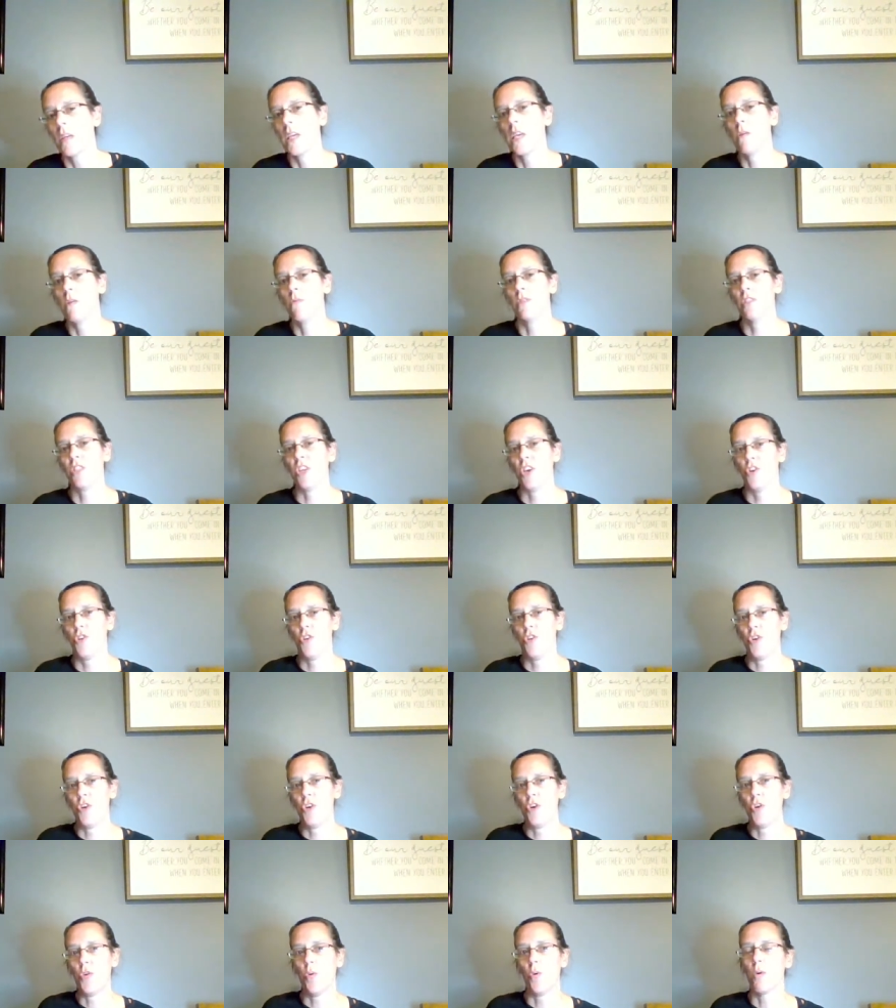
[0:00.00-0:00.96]
He was a
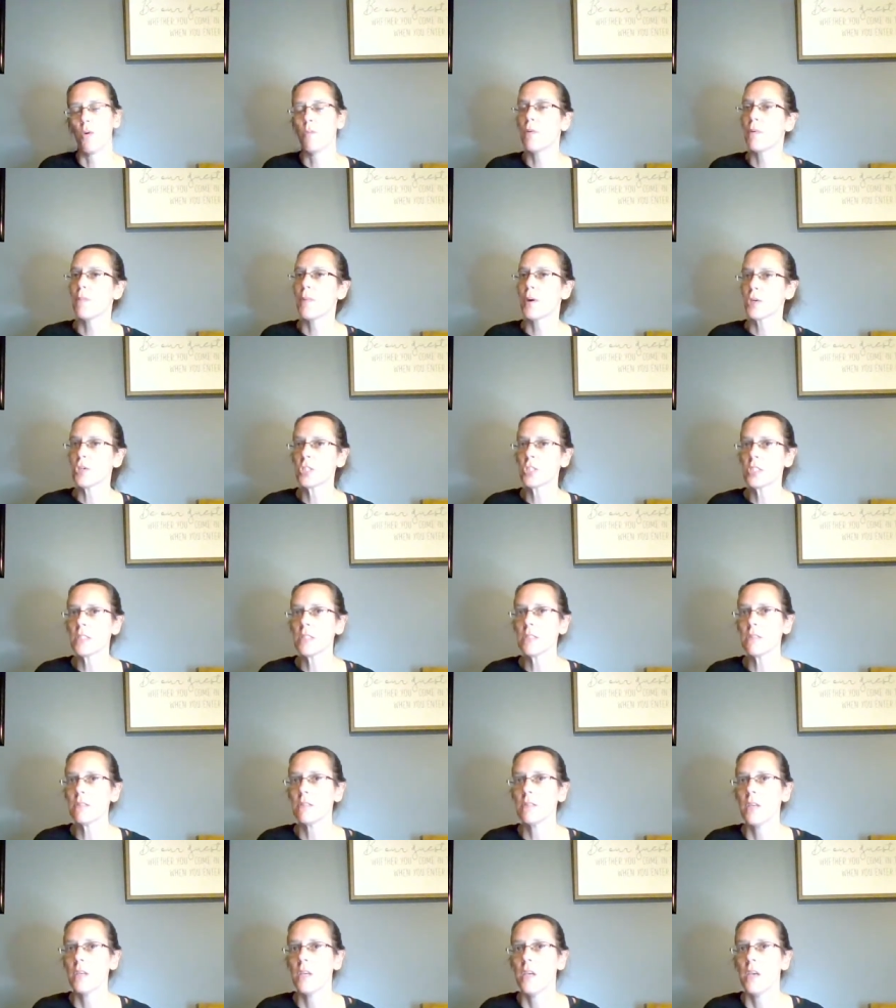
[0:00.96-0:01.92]
normal
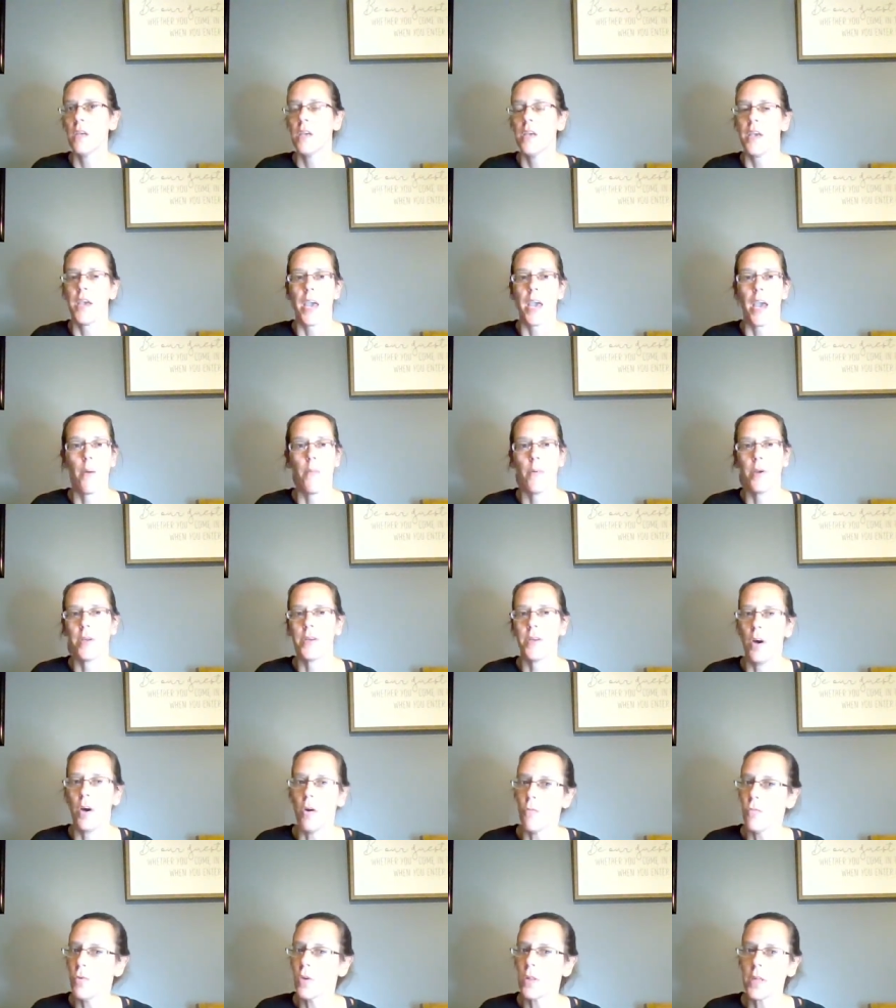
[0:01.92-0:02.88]
person. And we
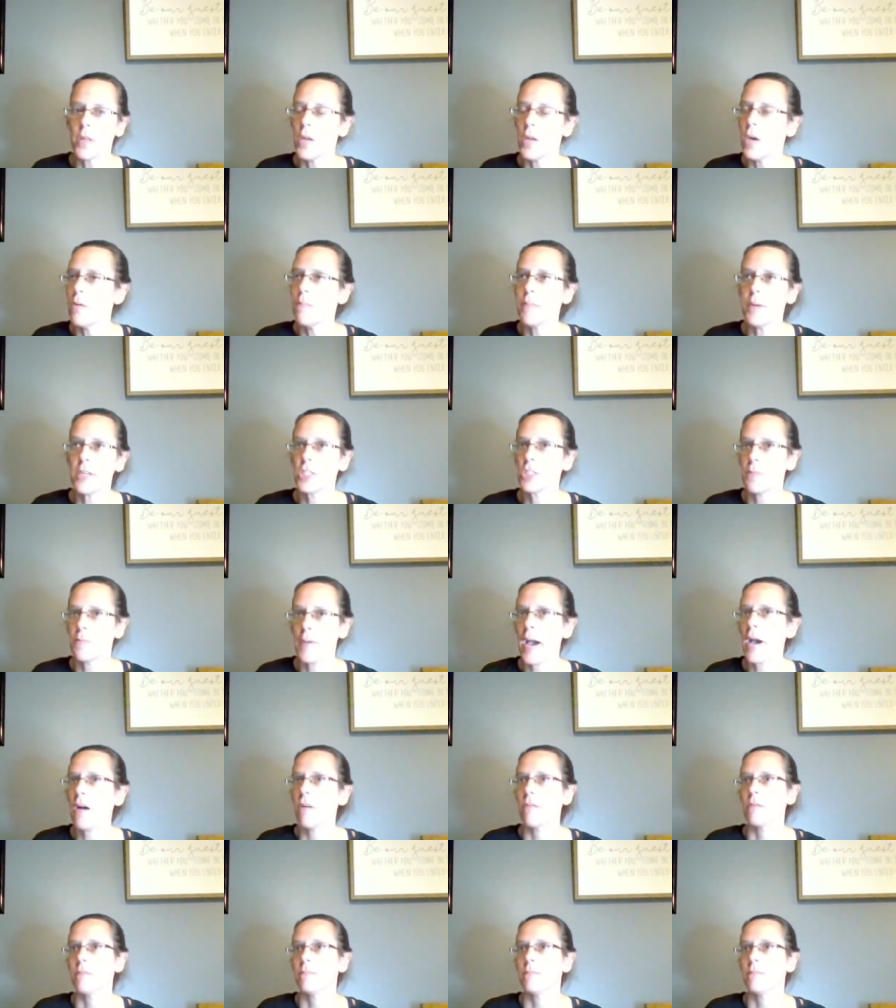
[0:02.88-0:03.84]
don't really know much
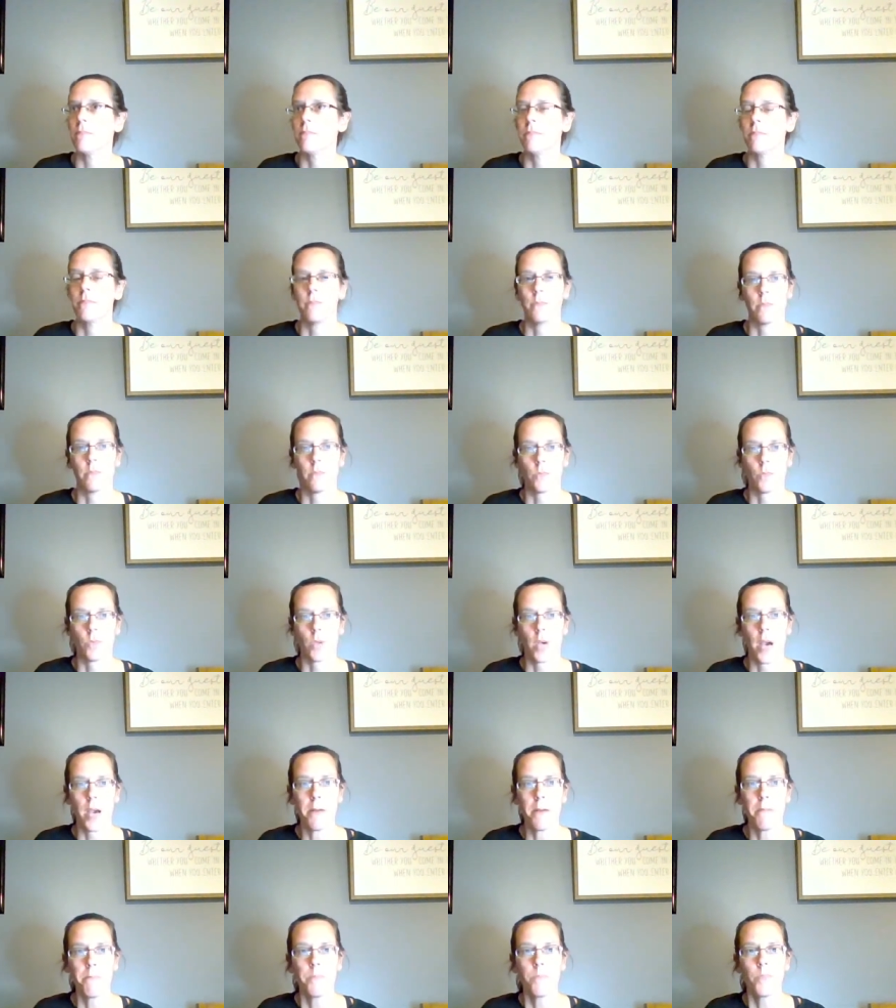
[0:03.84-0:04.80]
about him.
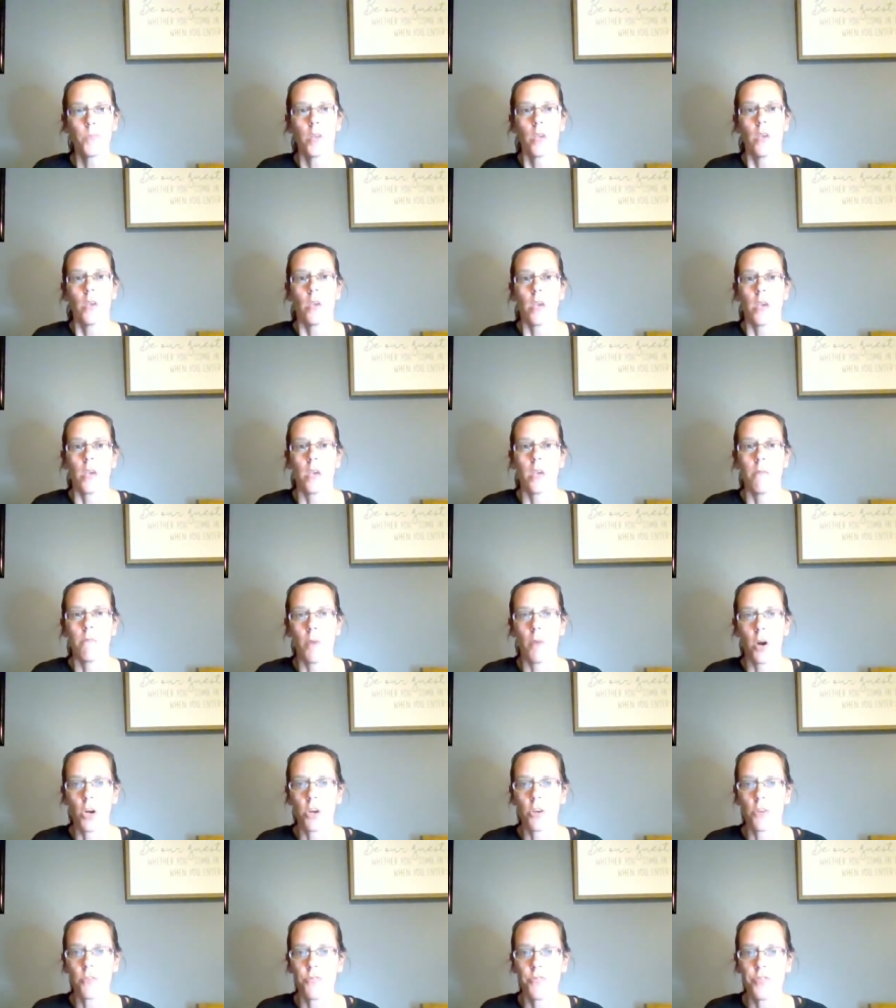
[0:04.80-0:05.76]
Okay? In
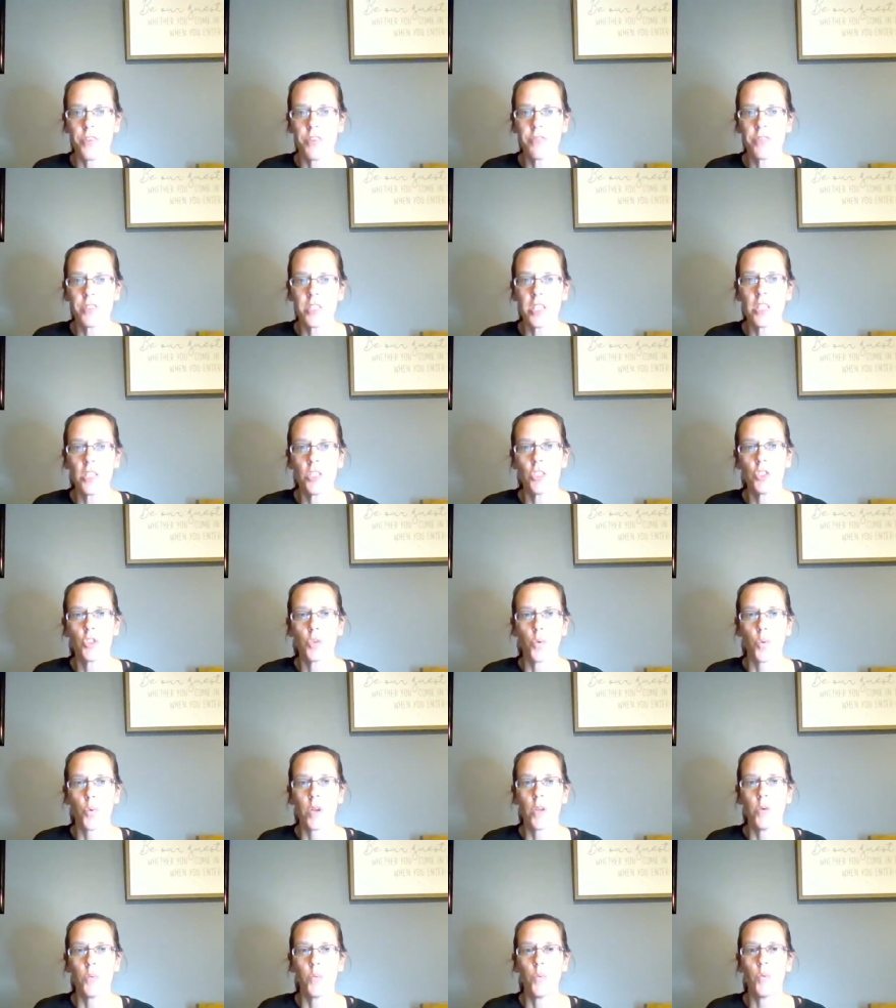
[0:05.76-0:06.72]
Mark
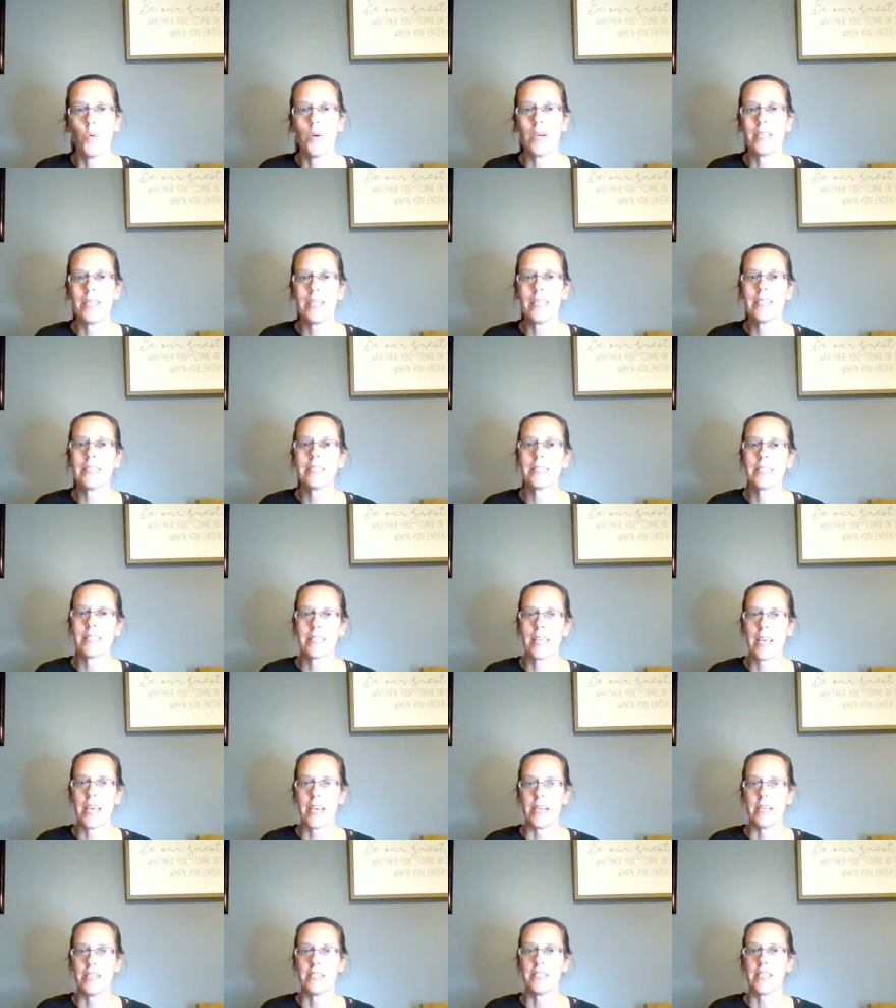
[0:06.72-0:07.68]
15:21, it
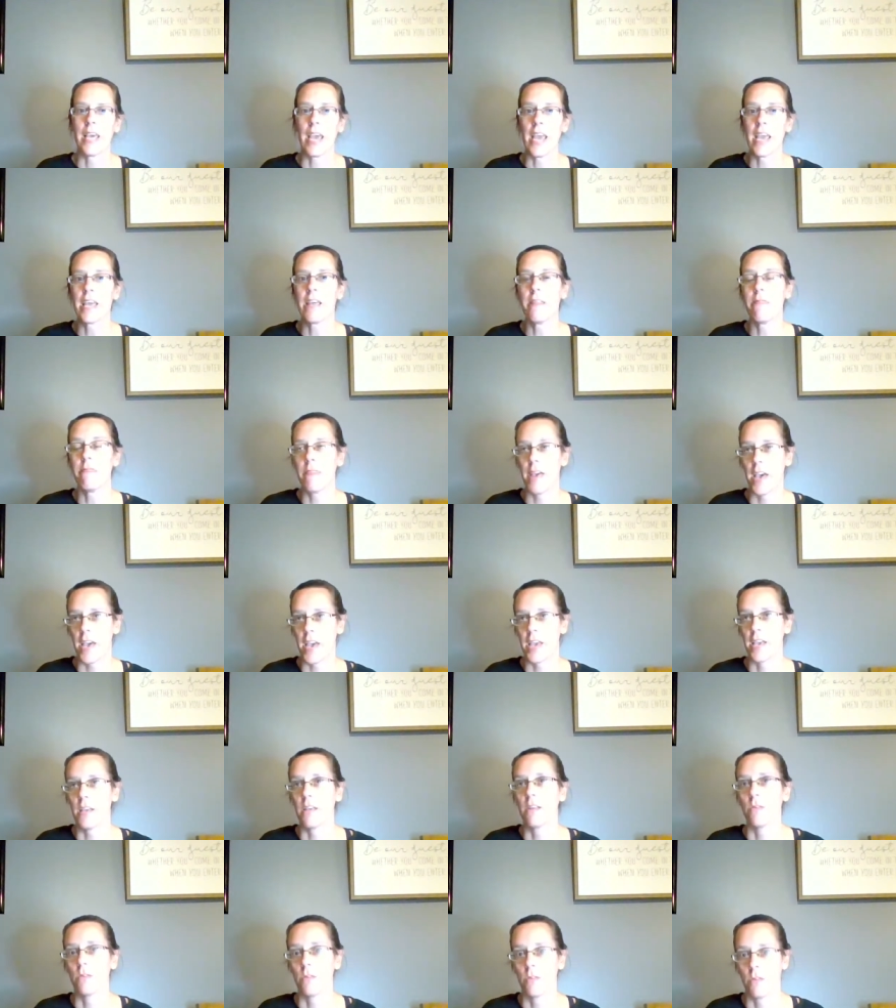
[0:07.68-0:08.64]
says, and
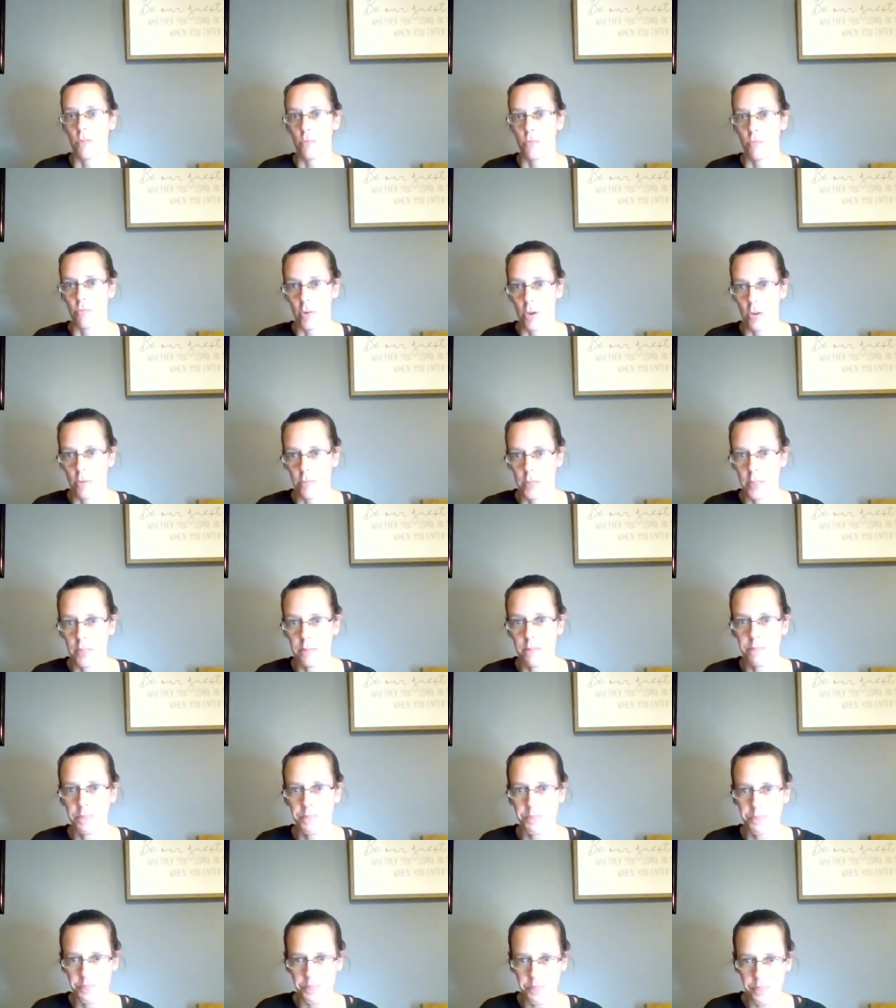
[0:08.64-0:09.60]
they, the
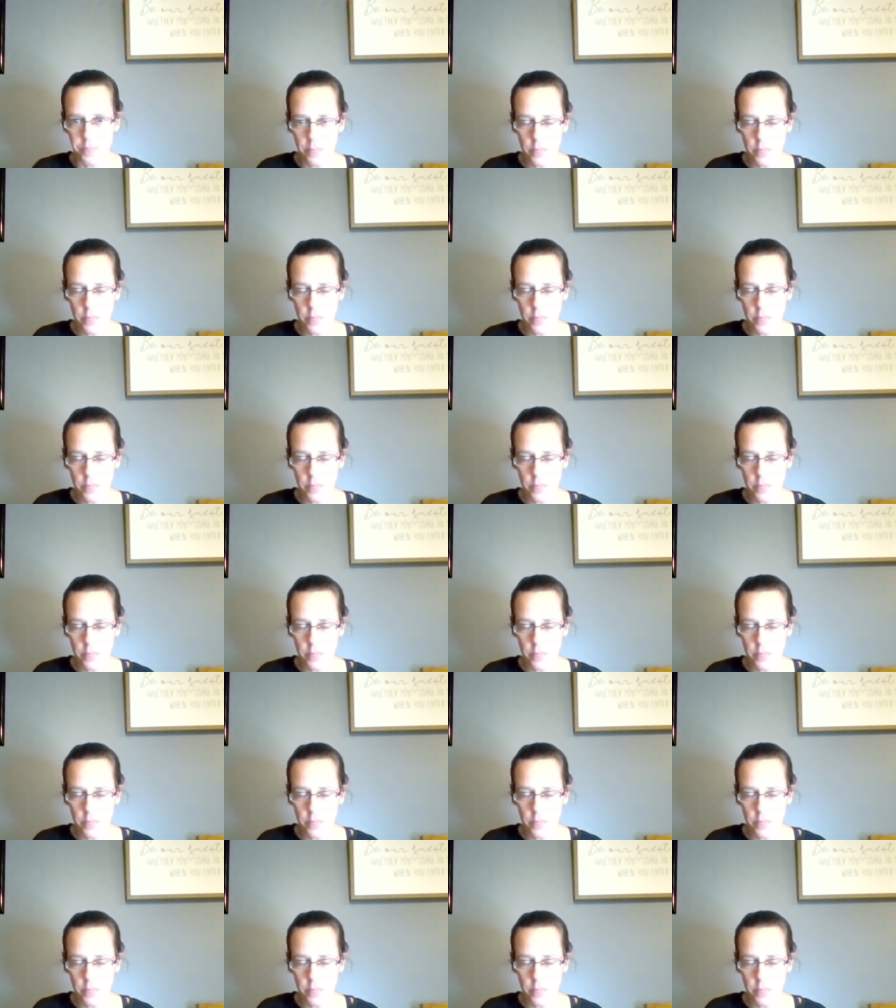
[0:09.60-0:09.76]
Roman